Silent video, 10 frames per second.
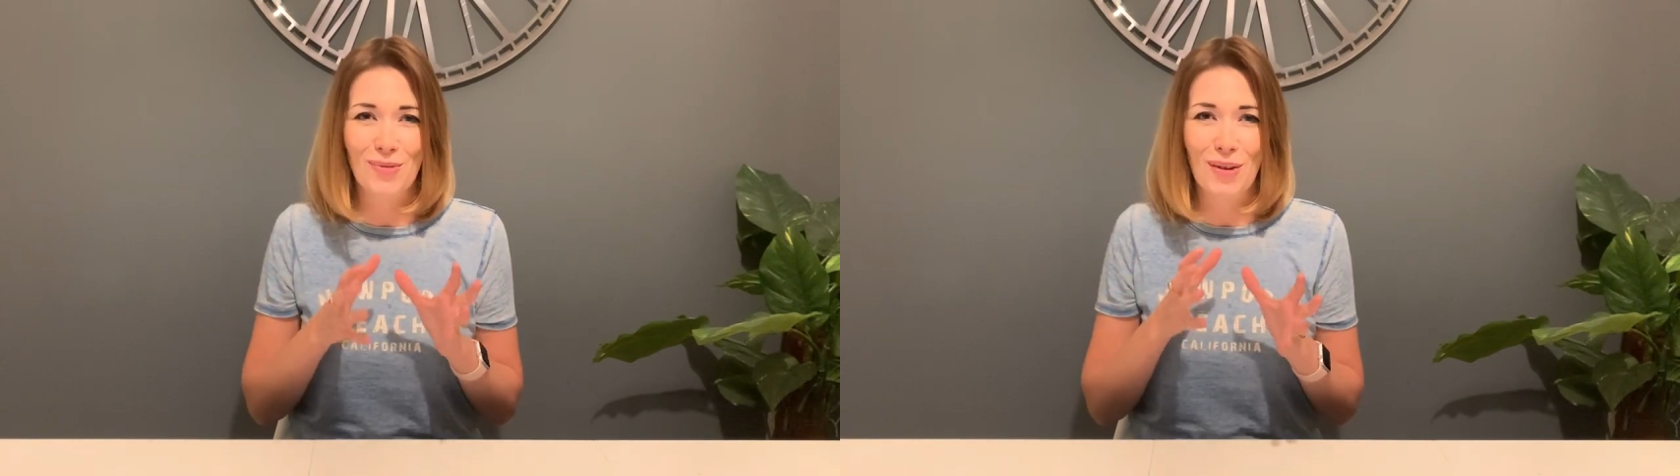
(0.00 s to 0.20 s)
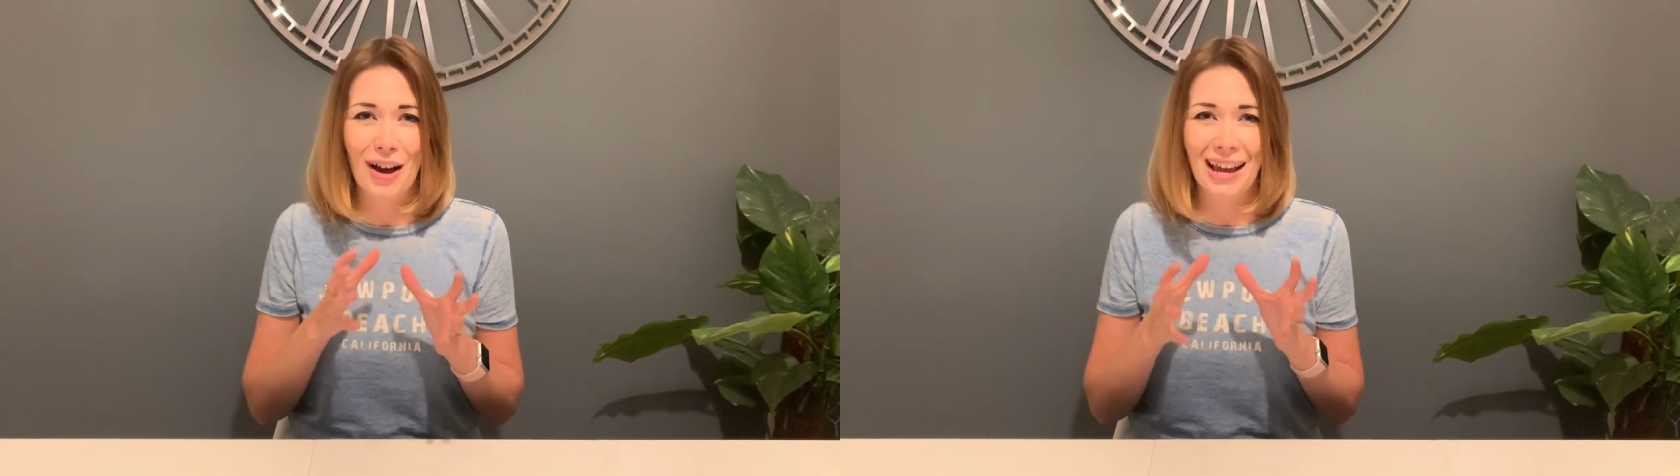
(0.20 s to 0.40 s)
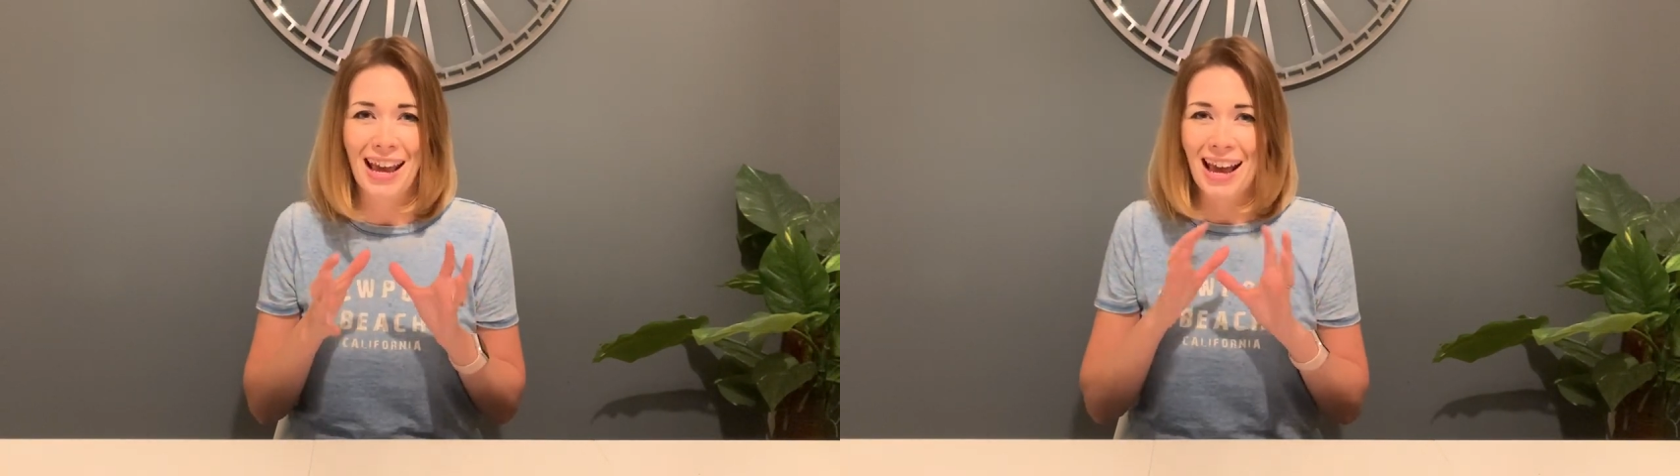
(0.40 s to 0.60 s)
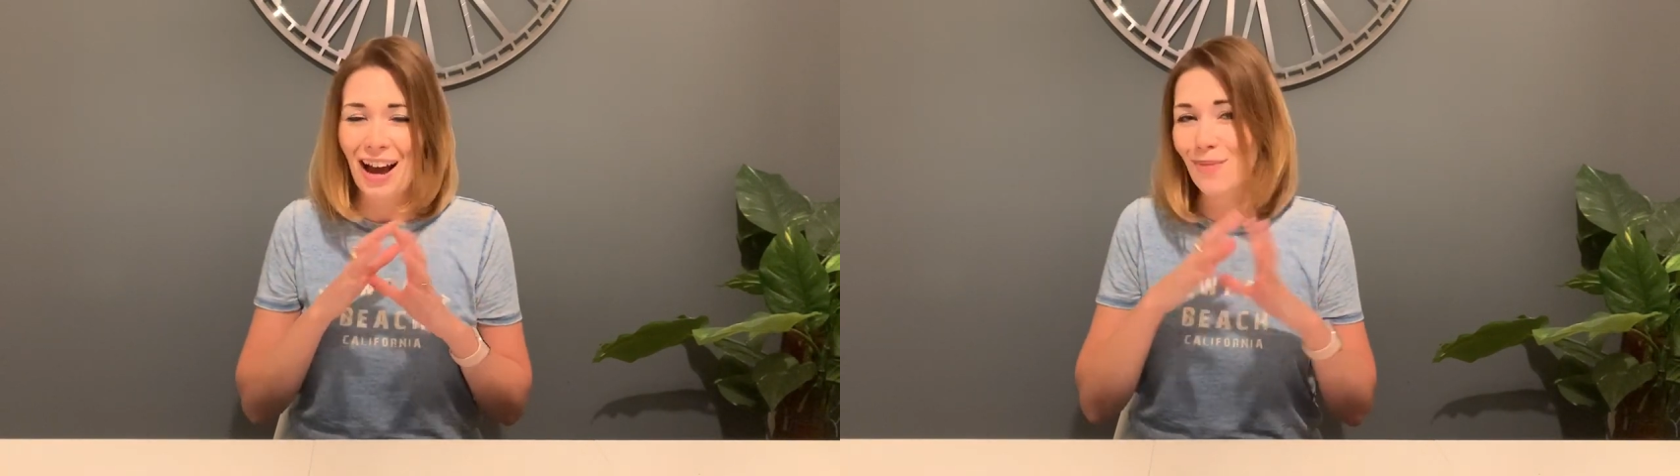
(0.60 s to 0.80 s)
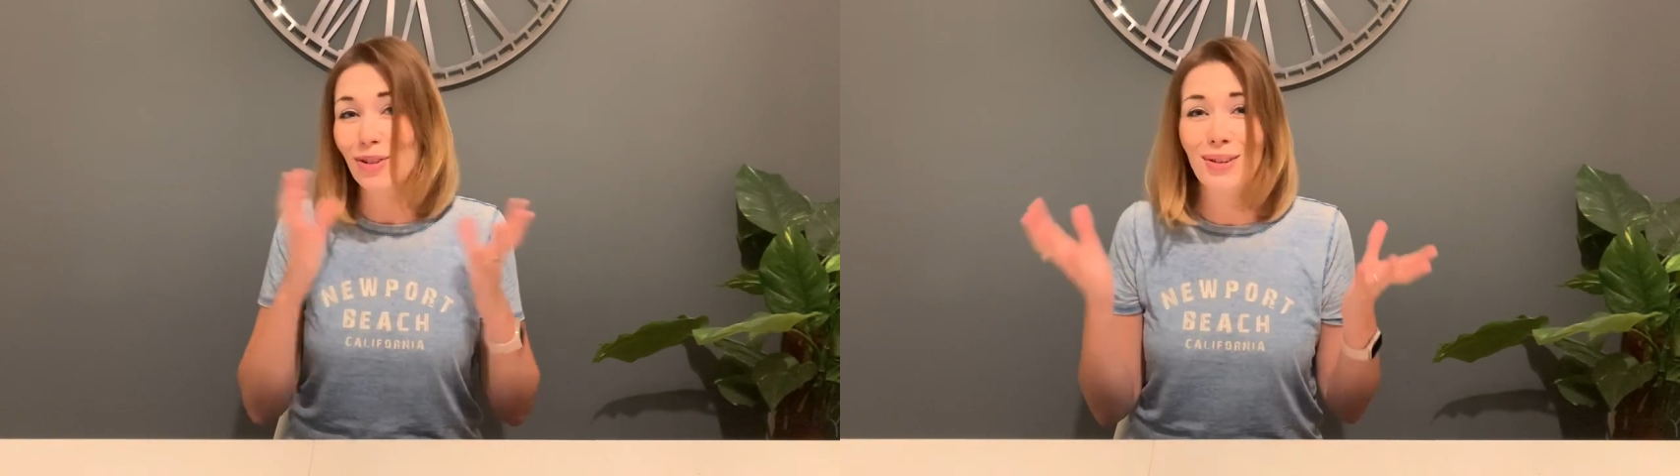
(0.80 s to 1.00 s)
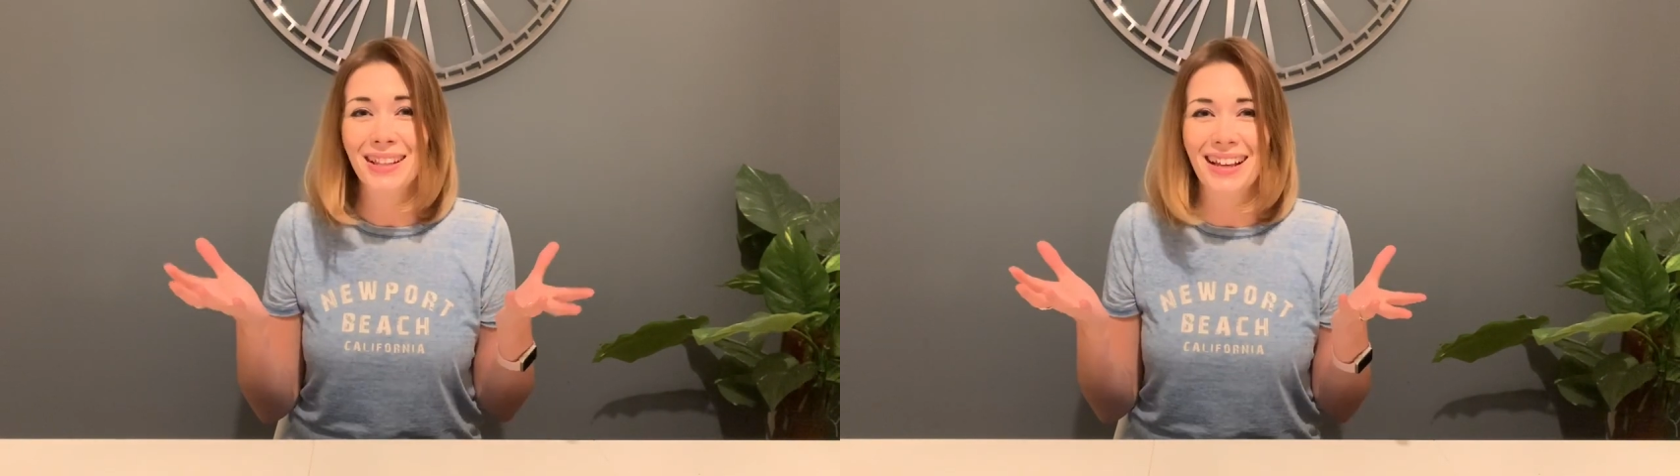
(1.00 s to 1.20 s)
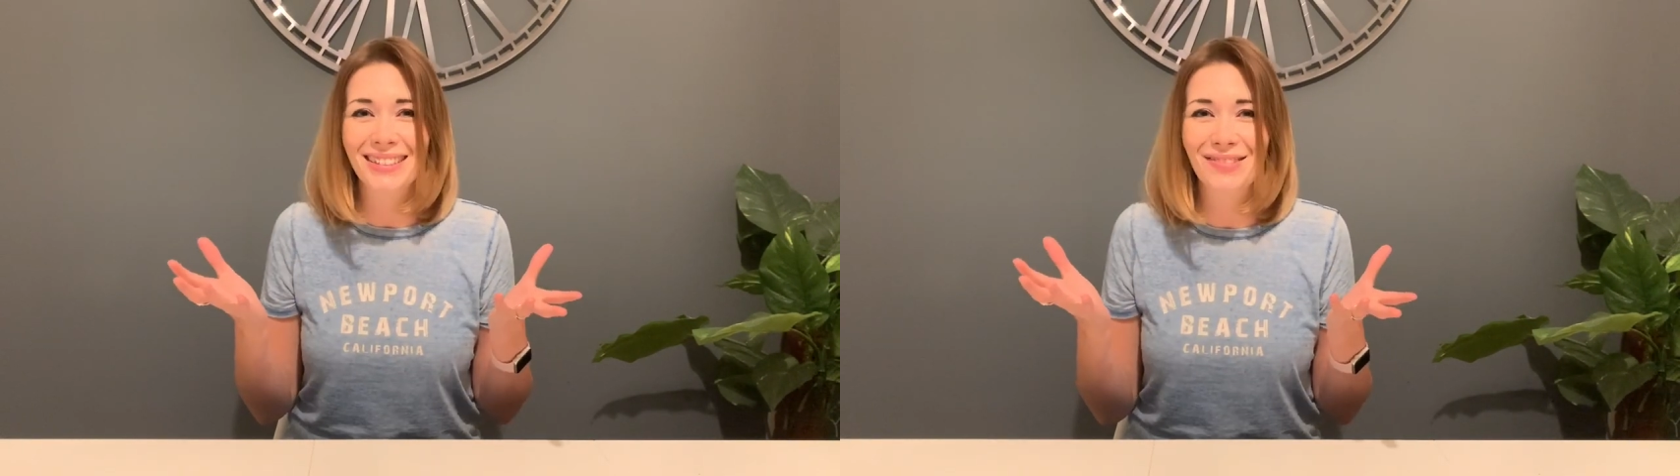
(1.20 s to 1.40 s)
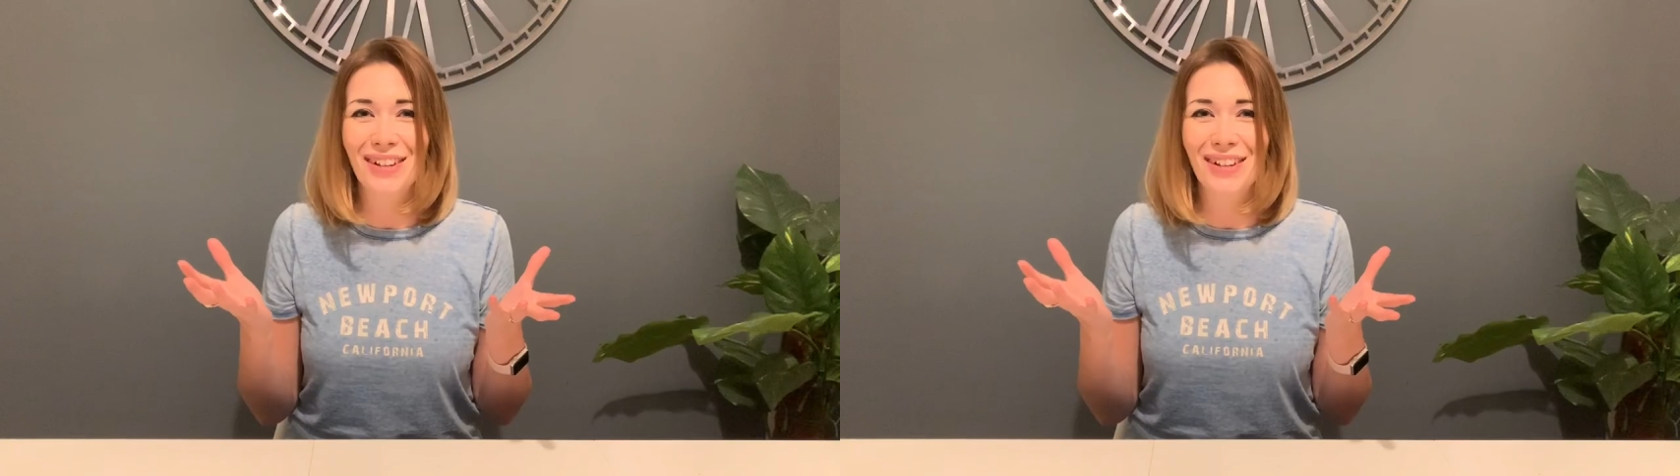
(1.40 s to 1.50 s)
why I'm doing this,